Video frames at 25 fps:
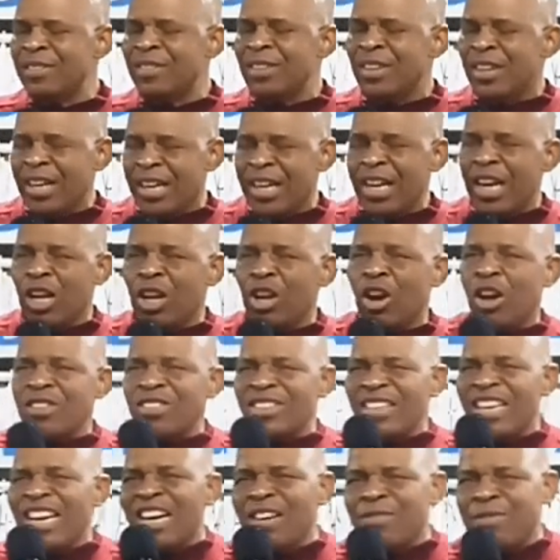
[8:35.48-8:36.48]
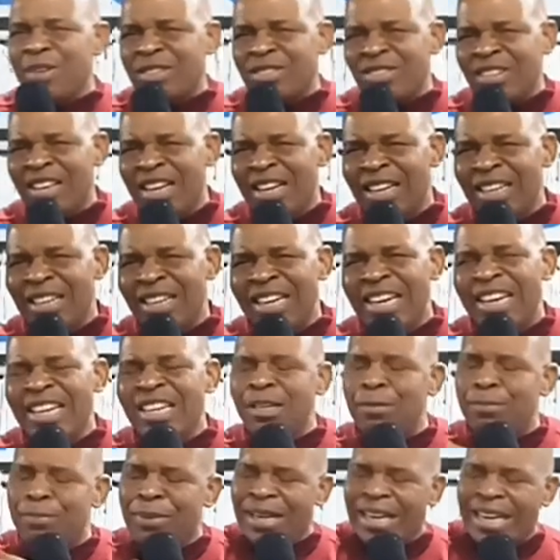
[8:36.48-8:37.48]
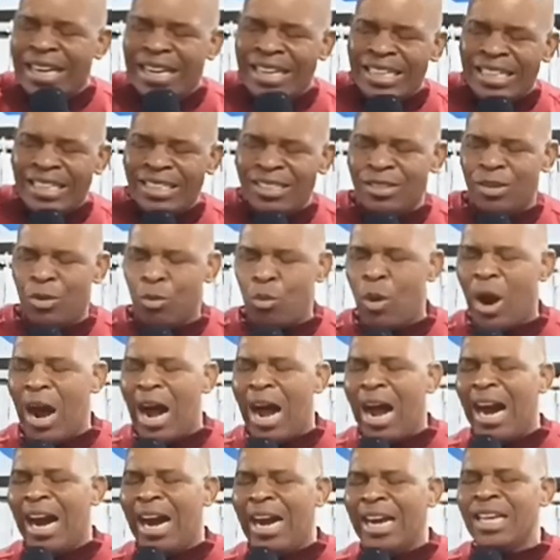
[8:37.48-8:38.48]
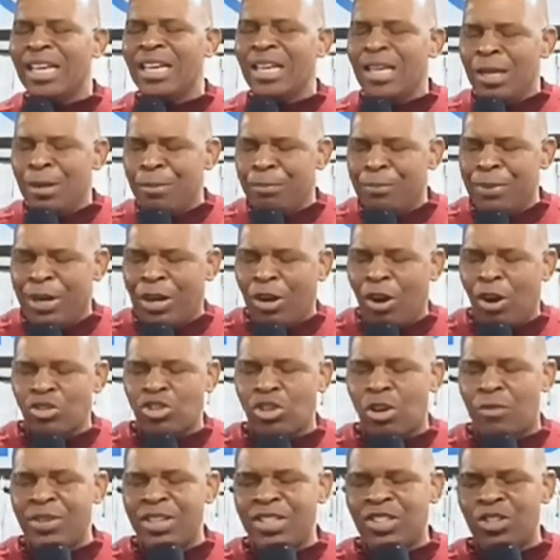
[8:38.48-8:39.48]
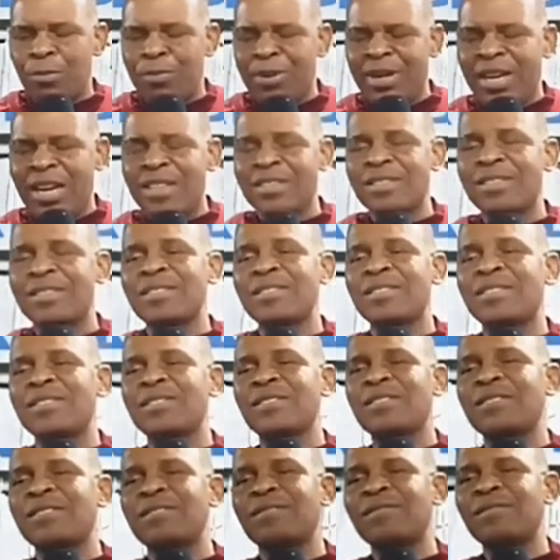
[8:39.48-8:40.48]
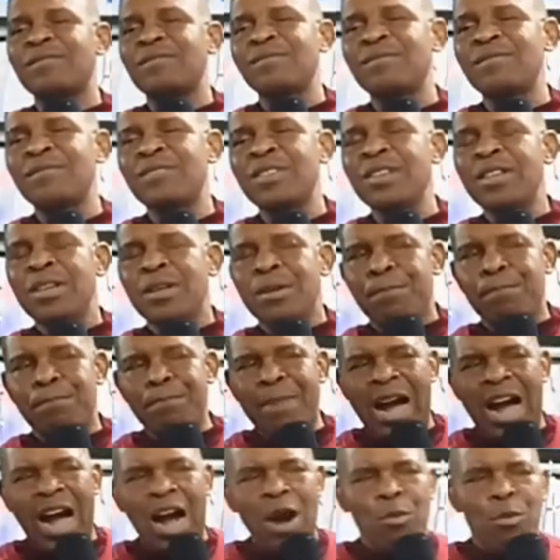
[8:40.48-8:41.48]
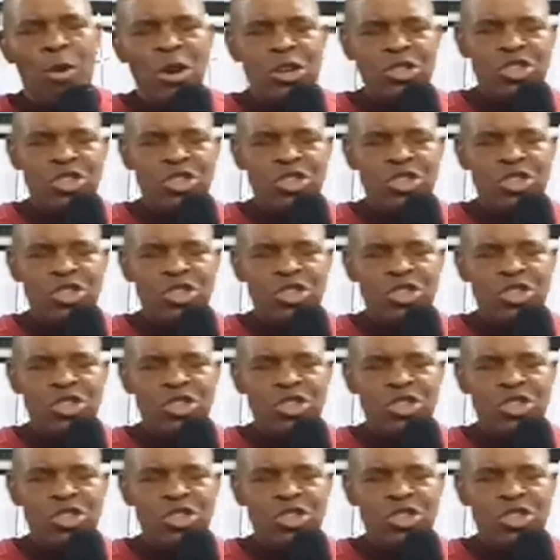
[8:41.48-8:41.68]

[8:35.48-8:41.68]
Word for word: he lost everything in the beginning. Why? Because of disobedience. Man was